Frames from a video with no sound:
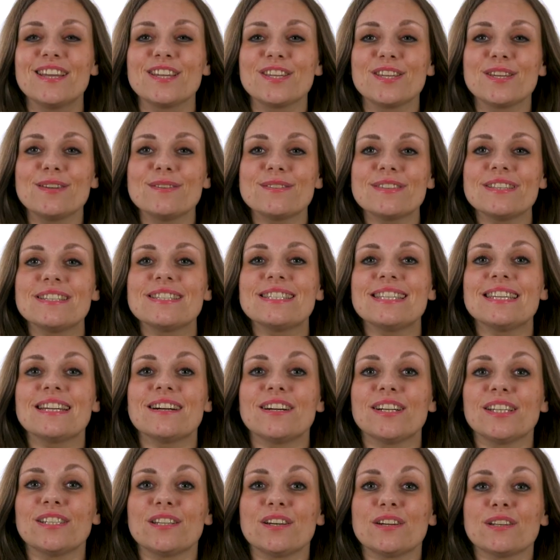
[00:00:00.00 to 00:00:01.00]
Using
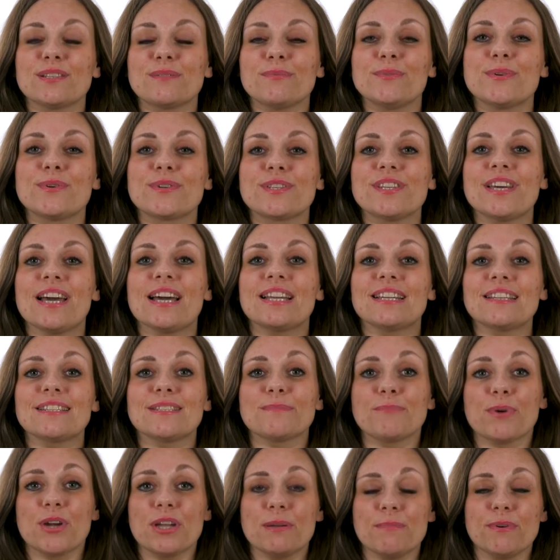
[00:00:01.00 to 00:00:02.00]
deionized water and a
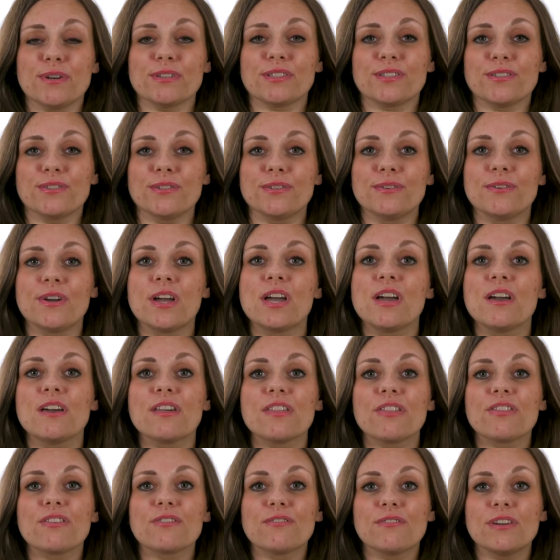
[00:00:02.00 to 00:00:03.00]
spray bottle,
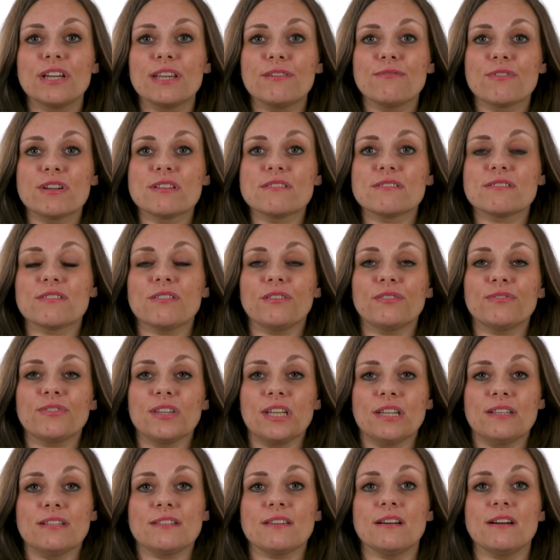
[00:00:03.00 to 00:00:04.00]
thoroughly rinse off
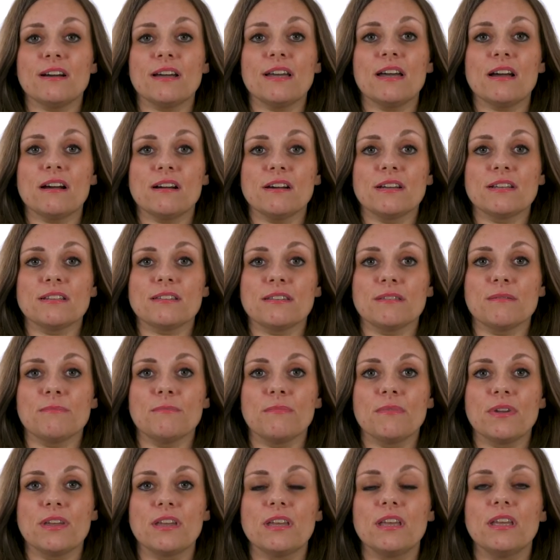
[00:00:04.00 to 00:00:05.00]
the entire item.
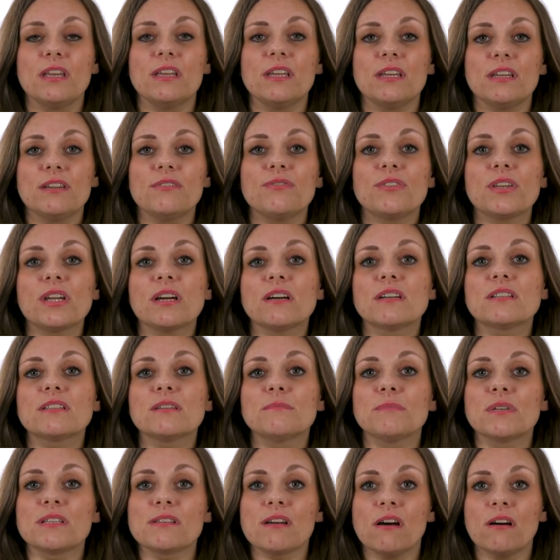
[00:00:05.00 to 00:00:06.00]
If the
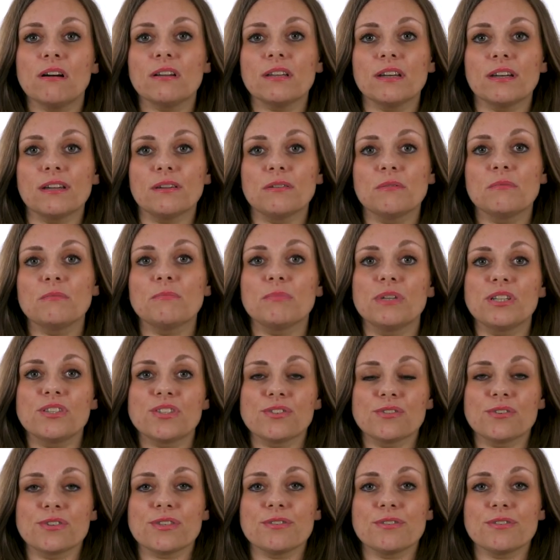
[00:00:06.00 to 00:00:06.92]
item is hollow, be sure